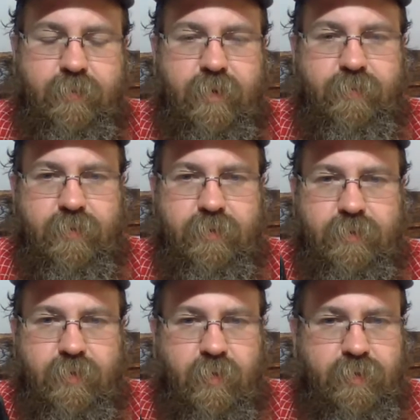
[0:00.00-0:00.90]
but I'm going
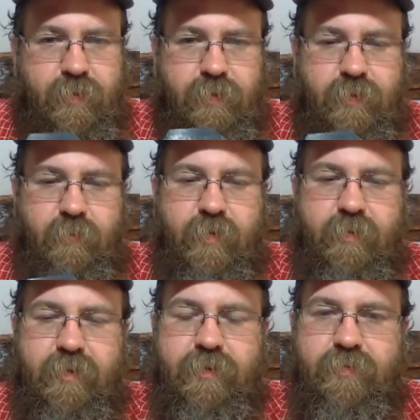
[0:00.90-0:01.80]
to talk to you a little bit
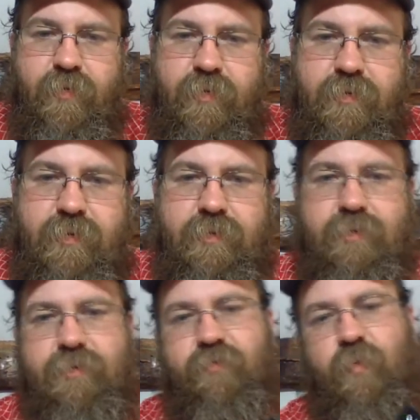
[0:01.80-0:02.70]
about this first. This
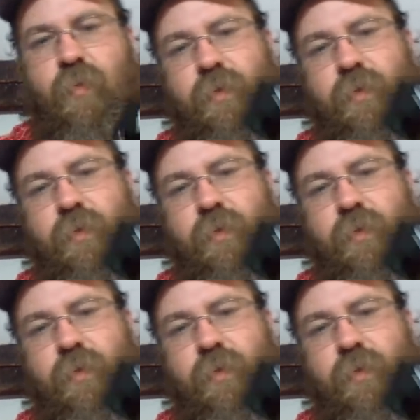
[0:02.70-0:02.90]
is for